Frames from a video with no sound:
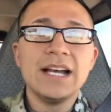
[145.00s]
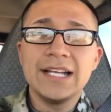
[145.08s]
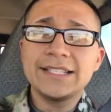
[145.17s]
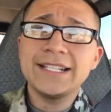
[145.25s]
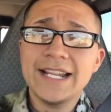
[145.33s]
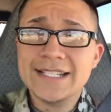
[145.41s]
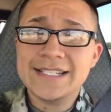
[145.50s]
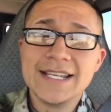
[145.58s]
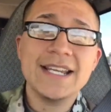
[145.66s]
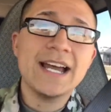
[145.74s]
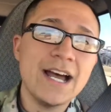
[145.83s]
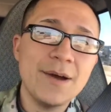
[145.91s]
I think that's
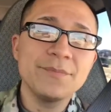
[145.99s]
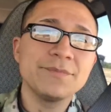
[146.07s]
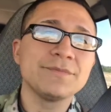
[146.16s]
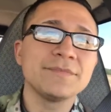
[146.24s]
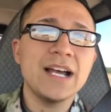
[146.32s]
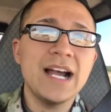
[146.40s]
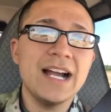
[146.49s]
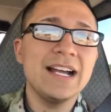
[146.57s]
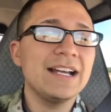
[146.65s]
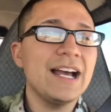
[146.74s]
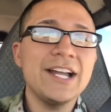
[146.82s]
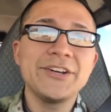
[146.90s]
it.
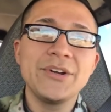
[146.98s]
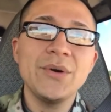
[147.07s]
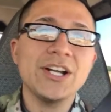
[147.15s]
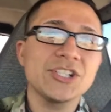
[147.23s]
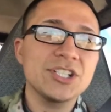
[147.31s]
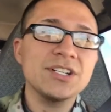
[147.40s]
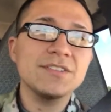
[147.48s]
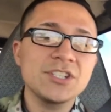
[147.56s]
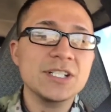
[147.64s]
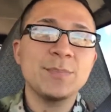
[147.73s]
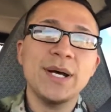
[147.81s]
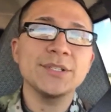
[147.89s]
I knew I should have
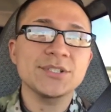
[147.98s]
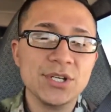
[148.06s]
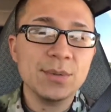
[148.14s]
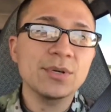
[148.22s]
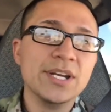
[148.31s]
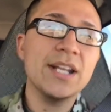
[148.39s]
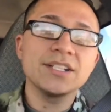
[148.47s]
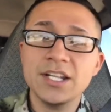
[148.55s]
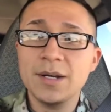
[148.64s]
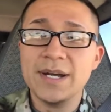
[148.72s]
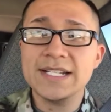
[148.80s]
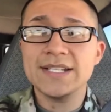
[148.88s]
just bought the turbo kit and
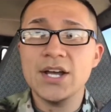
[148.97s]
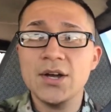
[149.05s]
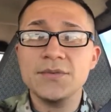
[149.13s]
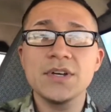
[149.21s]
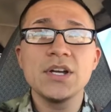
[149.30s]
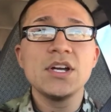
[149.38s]
done it myself.